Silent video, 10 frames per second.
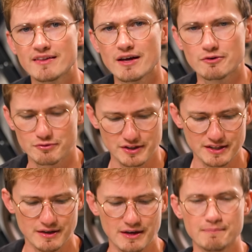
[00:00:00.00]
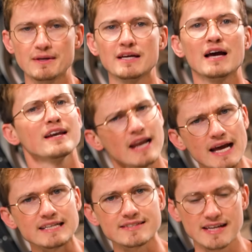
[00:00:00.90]
That would really be
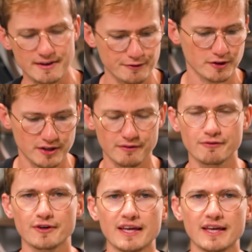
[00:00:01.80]
nice. And if you're looking for a